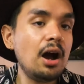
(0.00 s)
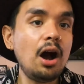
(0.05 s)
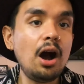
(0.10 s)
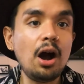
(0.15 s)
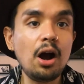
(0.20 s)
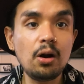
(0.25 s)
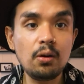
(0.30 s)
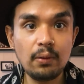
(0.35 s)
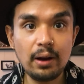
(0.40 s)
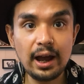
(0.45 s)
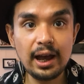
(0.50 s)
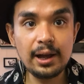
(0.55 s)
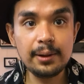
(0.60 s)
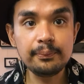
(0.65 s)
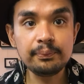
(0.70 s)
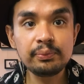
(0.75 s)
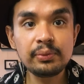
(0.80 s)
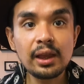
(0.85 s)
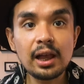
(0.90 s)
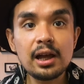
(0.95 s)
All
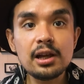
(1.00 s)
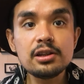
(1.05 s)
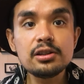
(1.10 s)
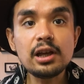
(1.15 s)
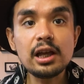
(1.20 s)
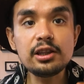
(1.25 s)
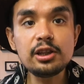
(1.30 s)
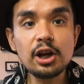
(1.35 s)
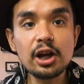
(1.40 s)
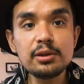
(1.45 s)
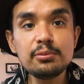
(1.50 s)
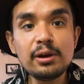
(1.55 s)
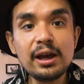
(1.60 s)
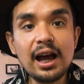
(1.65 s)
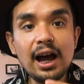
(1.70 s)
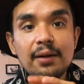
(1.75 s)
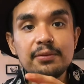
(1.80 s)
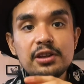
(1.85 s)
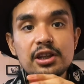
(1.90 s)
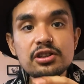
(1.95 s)
right? Then we
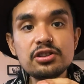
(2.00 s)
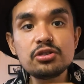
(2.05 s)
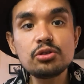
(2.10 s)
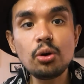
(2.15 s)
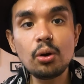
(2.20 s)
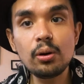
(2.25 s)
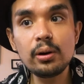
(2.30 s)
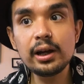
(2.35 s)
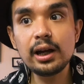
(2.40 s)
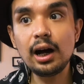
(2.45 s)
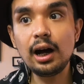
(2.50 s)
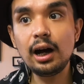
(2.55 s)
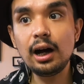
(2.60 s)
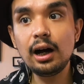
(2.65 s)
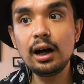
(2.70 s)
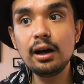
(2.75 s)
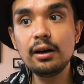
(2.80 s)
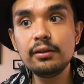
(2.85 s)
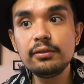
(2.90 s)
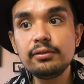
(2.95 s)
have the story
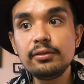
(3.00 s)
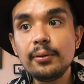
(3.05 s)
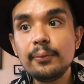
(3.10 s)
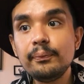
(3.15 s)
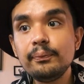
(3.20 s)
of...